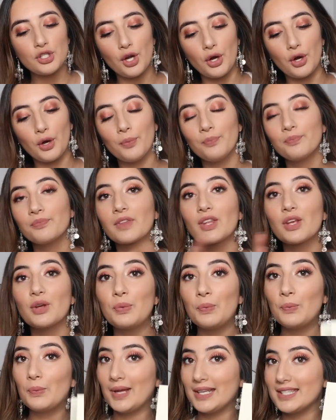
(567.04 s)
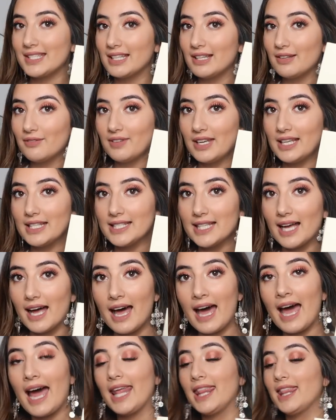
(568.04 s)
So. Went to
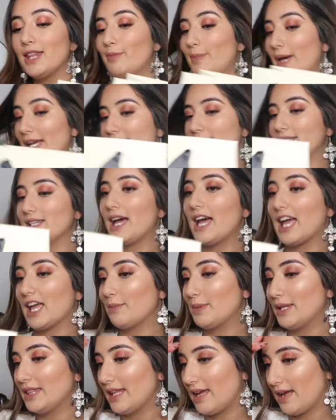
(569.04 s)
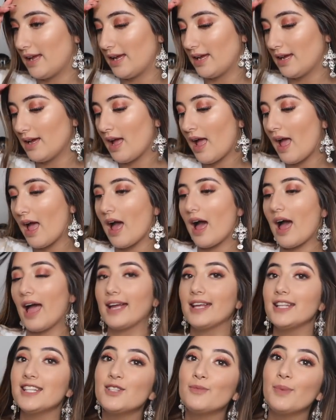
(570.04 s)
Lovisa, had the best time in there. I
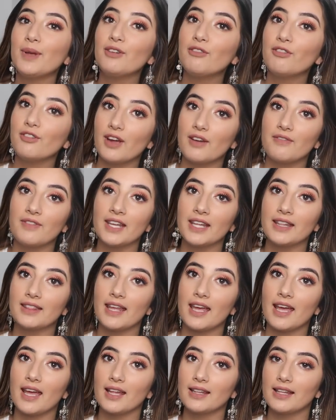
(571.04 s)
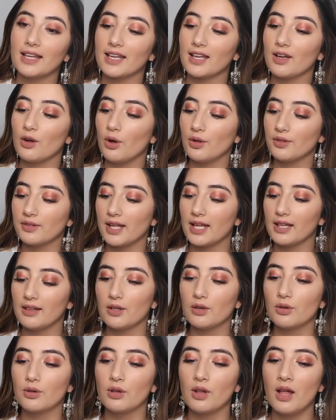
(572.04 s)
can spend forever in there, like on their
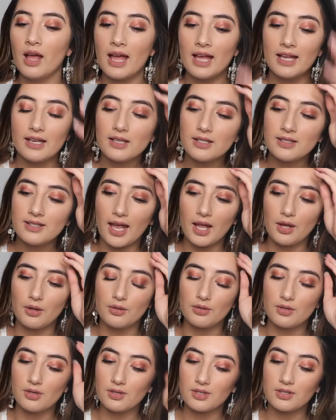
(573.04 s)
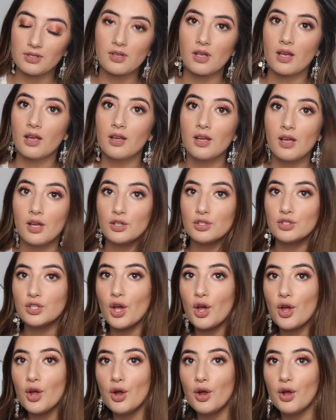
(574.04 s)
little sales
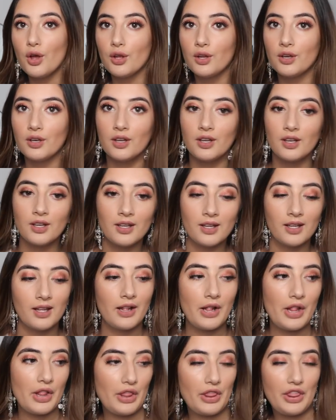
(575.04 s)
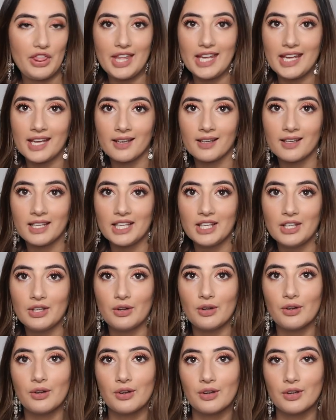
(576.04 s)
turn thing, you
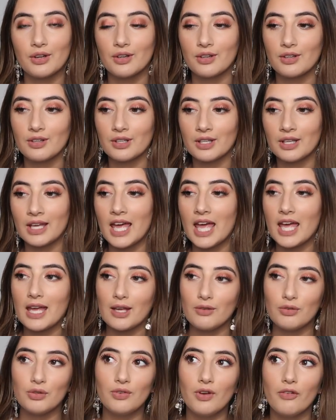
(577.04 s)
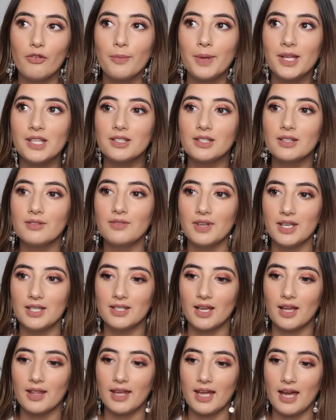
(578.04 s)
know. If you've ever been to
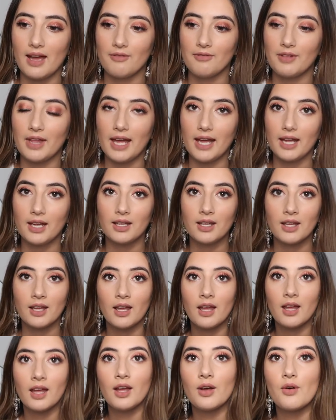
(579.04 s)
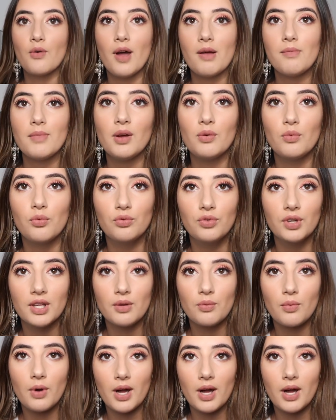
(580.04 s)
Lovisa, they have like, why am I really